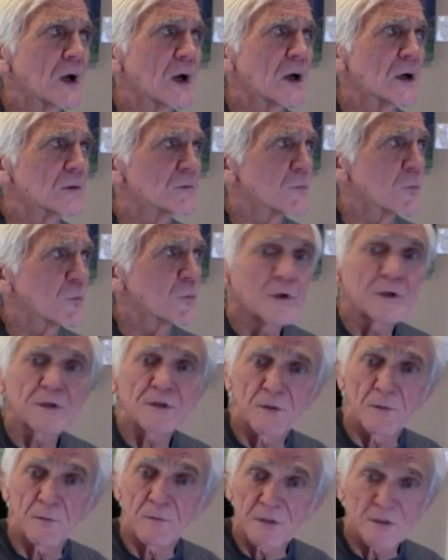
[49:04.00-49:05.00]
um,
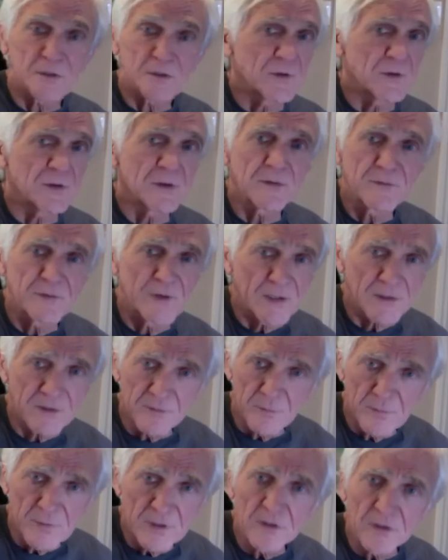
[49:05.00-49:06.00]
wisdom just by the fact
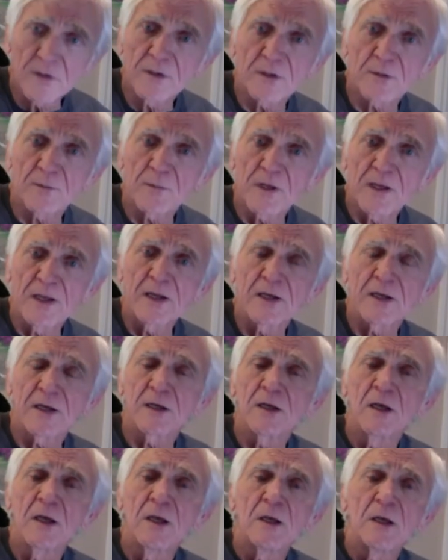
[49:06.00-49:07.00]
of being on the planet,
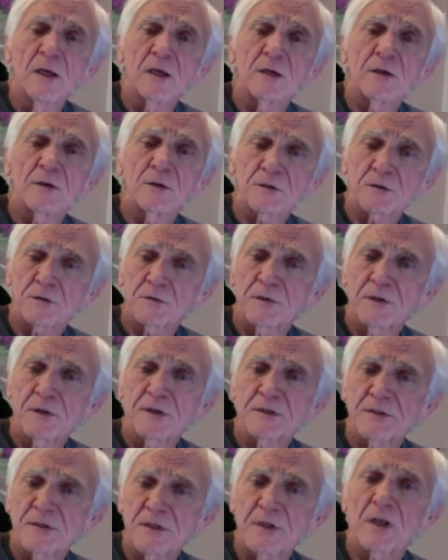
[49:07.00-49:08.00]
and also
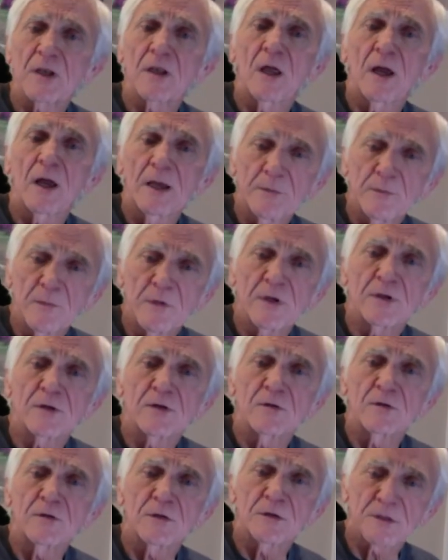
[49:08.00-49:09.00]
is in
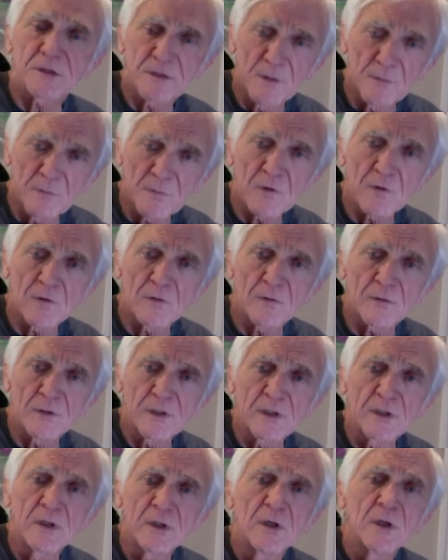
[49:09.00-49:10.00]
alignment to some
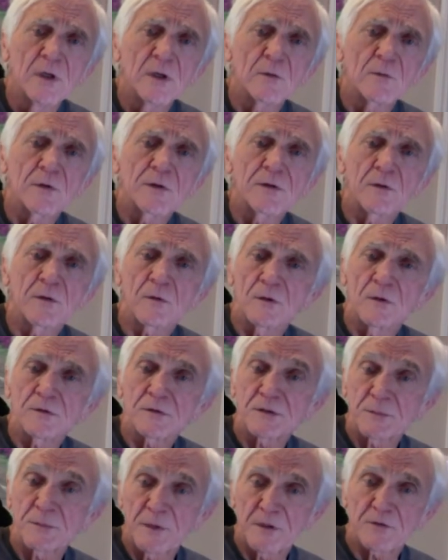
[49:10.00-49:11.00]
degree with your own
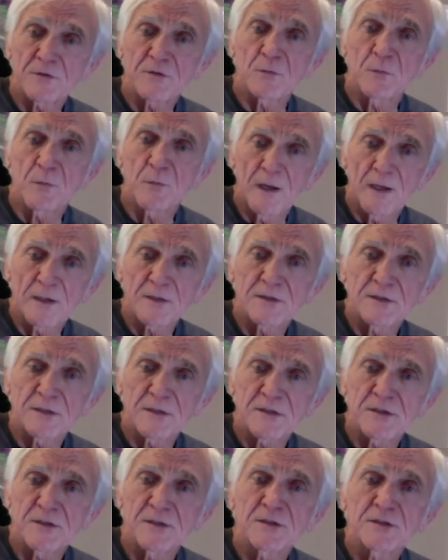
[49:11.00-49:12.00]
spiritual
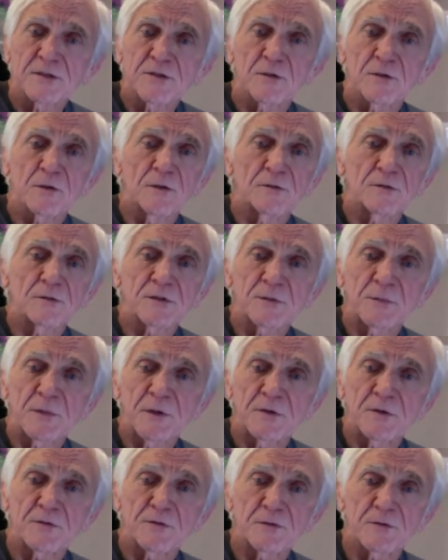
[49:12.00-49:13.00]
practices, your own
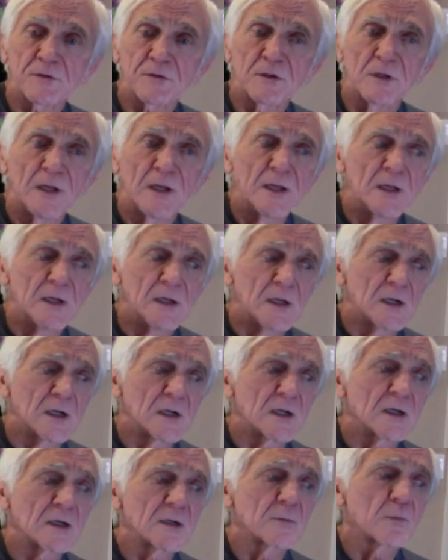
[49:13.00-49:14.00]
spiritual
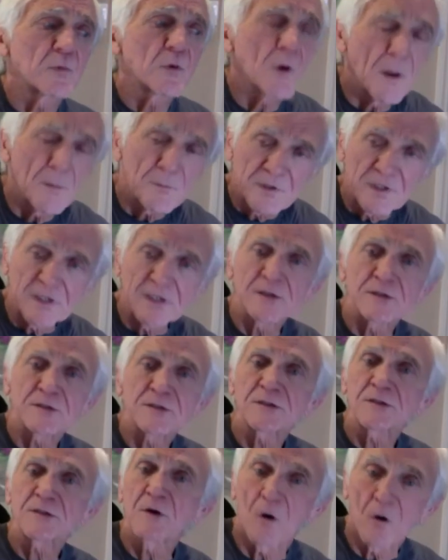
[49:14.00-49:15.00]
uh,
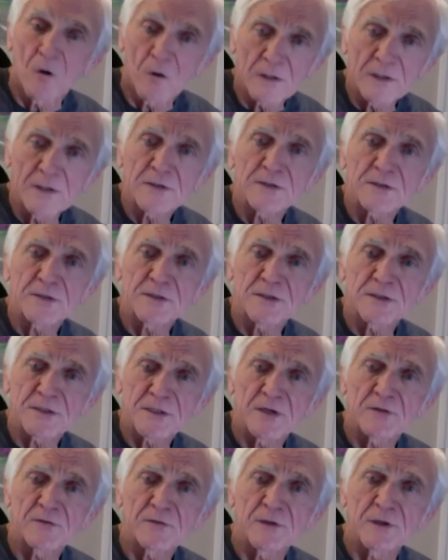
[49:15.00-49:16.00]
promptings, callings,
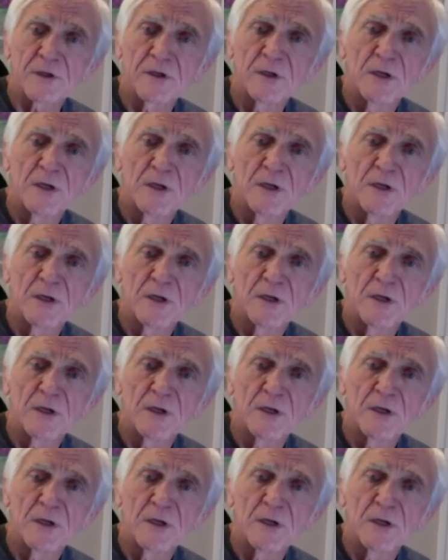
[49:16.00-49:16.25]
etc.